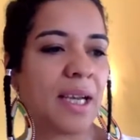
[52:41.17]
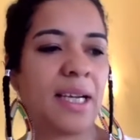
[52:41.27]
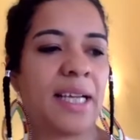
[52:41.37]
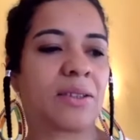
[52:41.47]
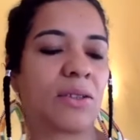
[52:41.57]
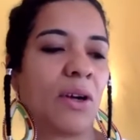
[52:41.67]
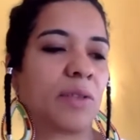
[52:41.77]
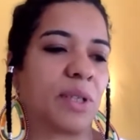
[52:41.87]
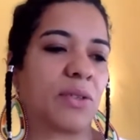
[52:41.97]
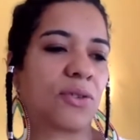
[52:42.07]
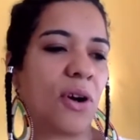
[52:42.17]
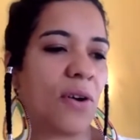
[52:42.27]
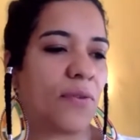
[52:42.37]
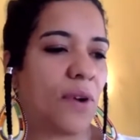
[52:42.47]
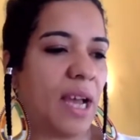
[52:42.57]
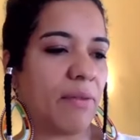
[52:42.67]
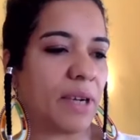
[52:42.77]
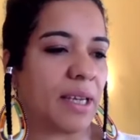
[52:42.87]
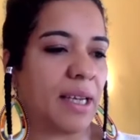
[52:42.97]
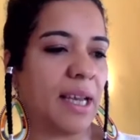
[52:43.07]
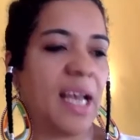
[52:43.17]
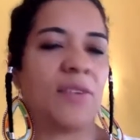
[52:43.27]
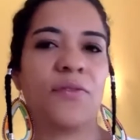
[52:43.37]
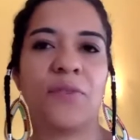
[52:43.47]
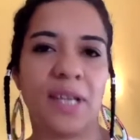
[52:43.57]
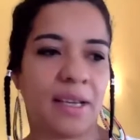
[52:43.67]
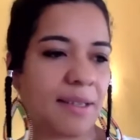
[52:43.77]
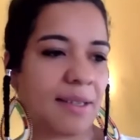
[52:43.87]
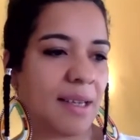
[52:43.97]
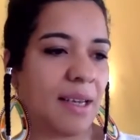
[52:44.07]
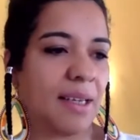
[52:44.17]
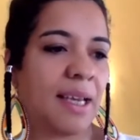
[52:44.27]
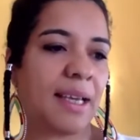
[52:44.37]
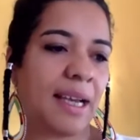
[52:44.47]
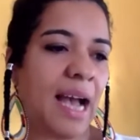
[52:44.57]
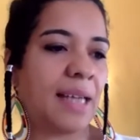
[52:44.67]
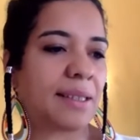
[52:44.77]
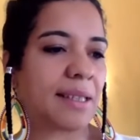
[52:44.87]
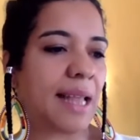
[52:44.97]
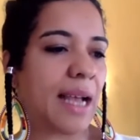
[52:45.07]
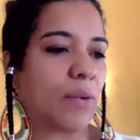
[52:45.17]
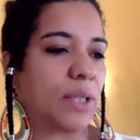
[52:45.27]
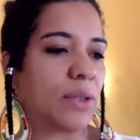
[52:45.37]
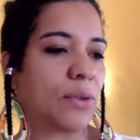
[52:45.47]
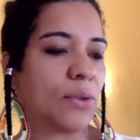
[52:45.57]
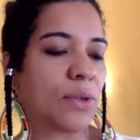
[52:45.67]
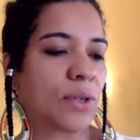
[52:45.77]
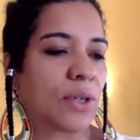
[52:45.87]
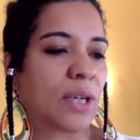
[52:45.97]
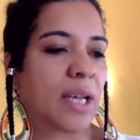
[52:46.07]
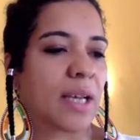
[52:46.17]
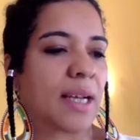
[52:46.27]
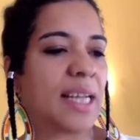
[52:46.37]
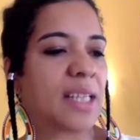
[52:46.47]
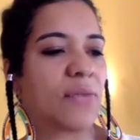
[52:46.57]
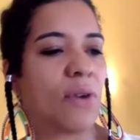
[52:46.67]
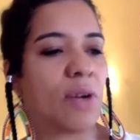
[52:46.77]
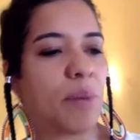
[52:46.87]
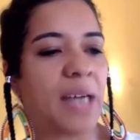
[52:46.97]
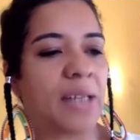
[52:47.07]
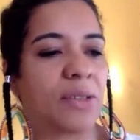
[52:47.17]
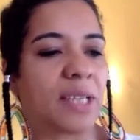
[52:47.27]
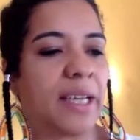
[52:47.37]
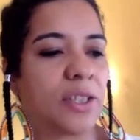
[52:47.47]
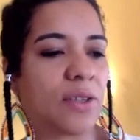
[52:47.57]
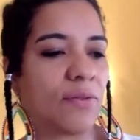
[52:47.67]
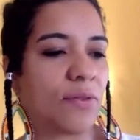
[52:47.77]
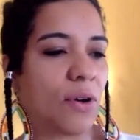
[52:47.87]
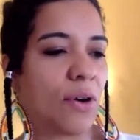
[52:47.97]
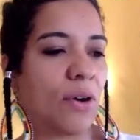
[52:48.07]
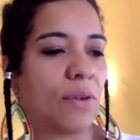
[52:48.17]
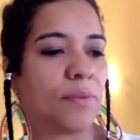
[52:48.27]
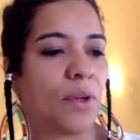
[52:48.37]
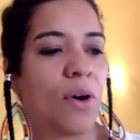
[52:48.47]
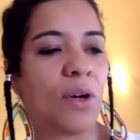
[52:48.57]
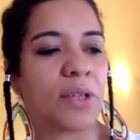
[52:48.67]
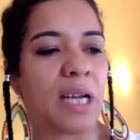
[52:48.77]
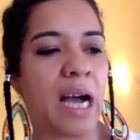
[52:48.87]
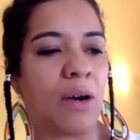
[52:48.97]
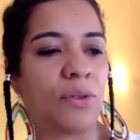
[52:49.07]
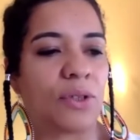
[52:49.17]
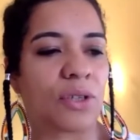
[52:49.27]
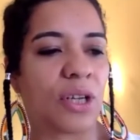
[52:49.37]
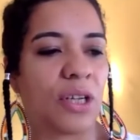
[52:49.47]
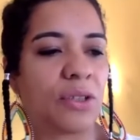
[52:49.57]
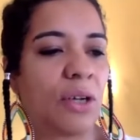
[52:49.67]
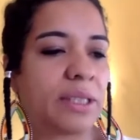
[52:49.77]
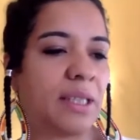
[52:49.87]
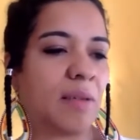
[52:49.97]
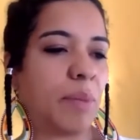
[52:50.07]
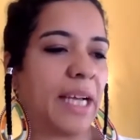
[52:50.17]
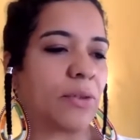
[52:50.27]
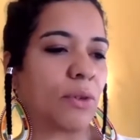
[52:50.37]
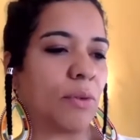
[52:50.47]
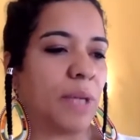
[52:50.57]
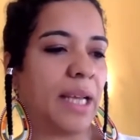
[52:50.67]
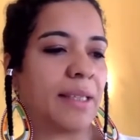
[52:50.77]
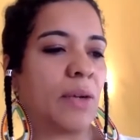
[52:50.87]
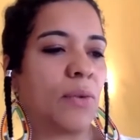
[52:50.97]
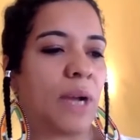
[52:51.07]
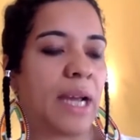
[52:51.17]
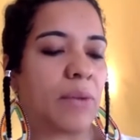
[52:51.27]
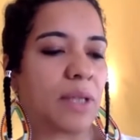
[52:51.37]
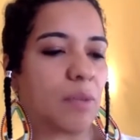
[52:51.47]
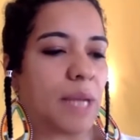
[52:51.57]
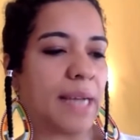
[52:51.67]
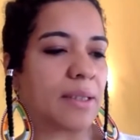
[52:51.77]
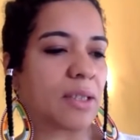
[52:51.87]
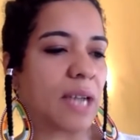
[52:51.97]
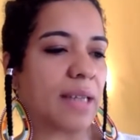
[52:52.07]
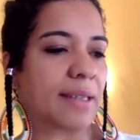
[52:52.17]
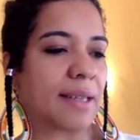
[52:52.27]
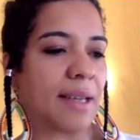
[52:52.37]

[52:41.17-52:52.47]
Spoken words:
Let's not be strong forever and fierce, kicking asses like we do. Let's fall apart on the kitchen floor or the lounge, not in the bedroom, hidden away with the blinds shut,